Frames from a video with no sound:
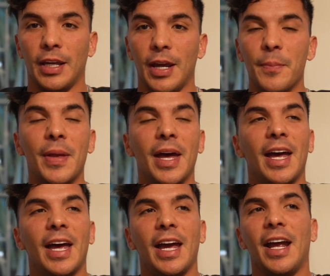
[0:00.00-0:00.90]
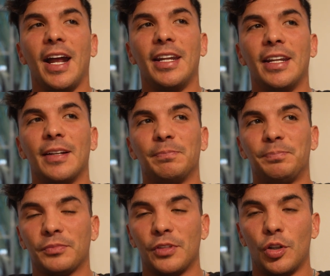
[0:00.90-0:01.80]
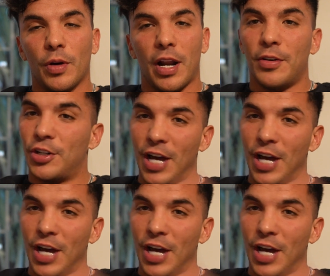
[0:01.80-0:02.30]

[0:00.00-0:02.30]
him and do whatever.